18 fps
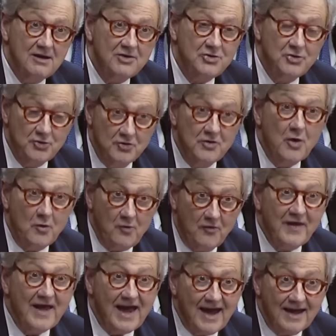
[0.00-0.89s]
You know
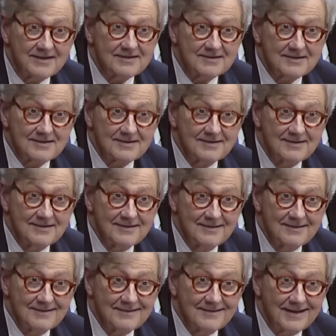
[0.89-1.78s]
that,
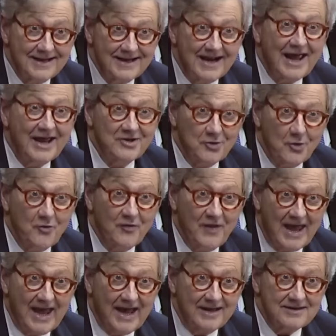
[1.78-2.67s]
and I know
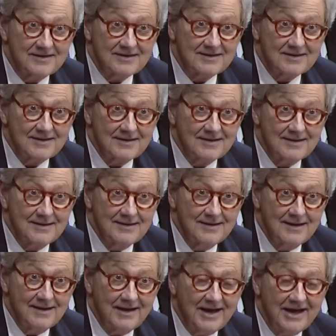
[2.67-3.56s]
that,
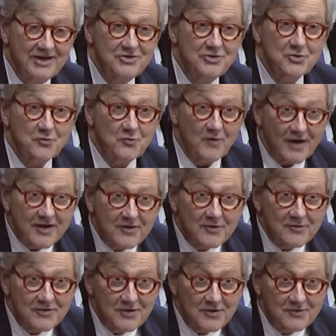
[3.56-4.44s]
and your
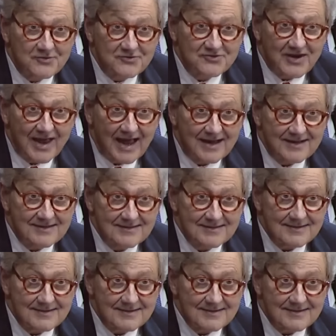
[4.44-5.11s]
record knows that.